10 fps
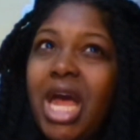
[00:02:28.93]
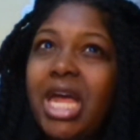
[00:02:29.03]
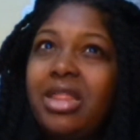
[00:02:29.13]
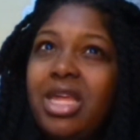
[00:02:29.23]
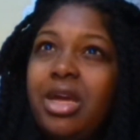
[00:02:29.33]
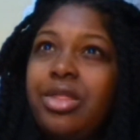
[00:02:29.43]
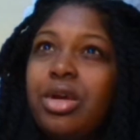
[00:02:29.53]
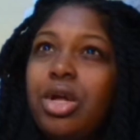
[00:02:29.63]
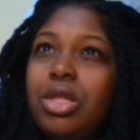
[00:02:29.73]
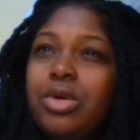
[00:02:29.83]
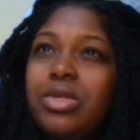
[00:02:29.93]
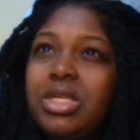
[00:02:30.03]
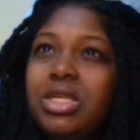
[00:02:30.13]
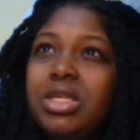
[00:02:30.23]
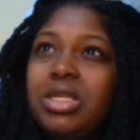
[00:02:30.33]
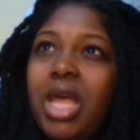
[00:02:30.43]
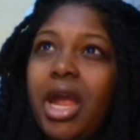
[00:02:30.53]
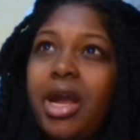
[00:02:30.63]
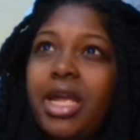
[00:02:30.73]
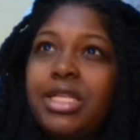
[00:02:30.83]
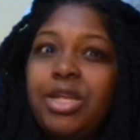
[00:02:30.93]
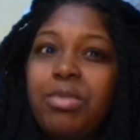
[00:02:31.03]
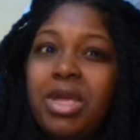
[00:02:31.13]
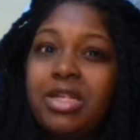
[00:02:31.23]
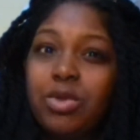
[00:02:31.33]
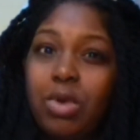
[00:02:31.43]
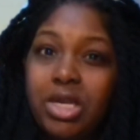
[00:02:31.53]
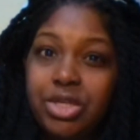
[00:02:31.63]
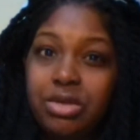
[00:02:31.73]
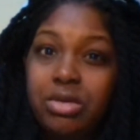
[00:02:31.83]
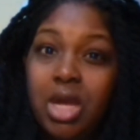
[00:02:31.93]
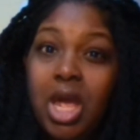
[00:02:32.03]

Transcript: I think the closest area to me is Gwangju.